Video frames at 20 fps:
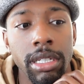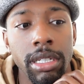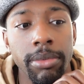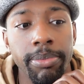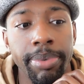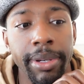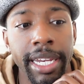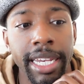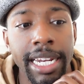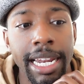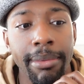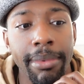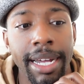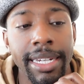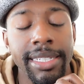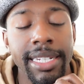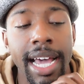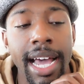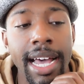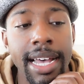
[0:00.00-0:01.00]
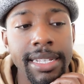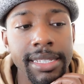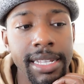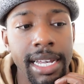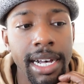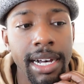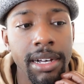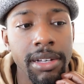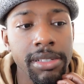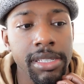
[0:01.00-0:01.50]
being at my dad's
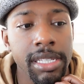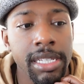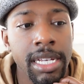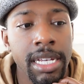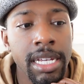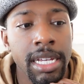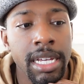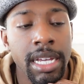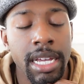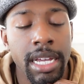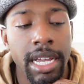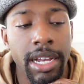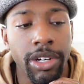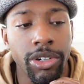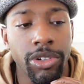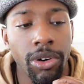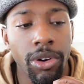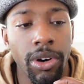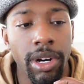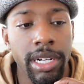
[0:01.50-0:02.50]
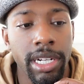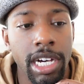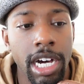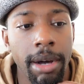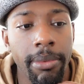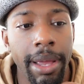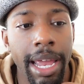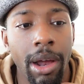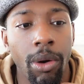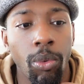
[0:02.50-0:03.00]
house growing
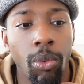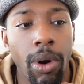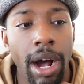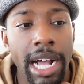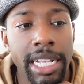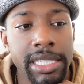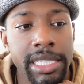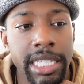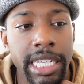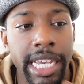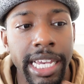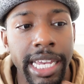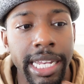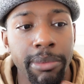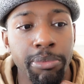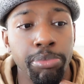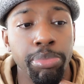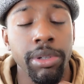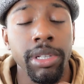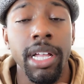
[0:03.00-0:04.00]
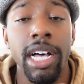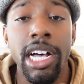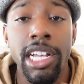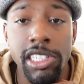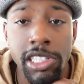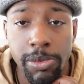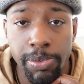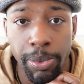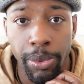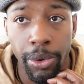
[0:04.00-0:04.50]
up and watching
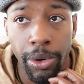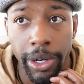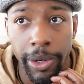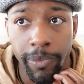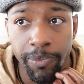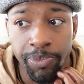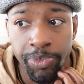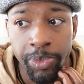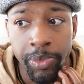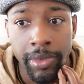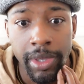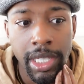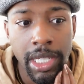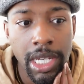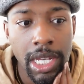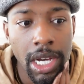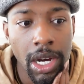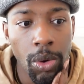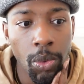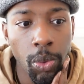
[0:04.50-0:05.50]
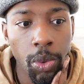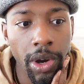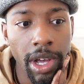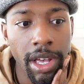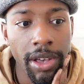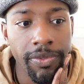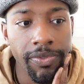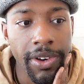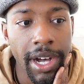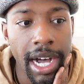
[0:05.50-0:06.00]
Bloodsport
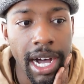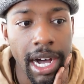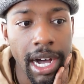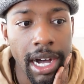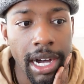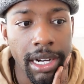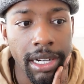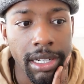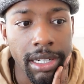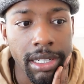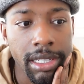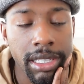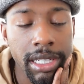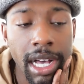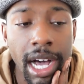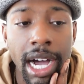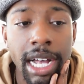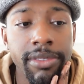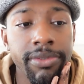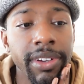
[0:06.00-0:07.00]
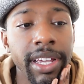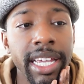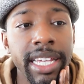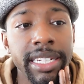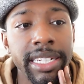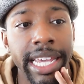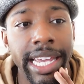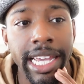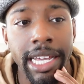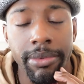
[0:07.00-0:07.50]
with Claude Van
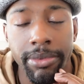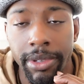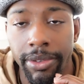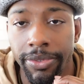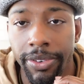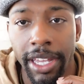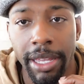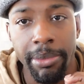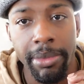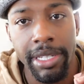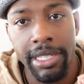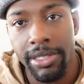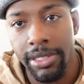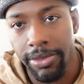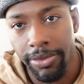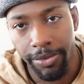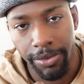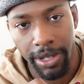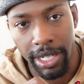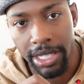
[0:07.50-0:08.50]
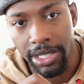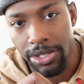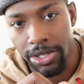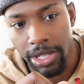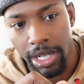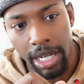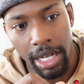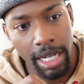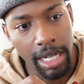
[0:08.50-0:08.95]
Damme, the famous French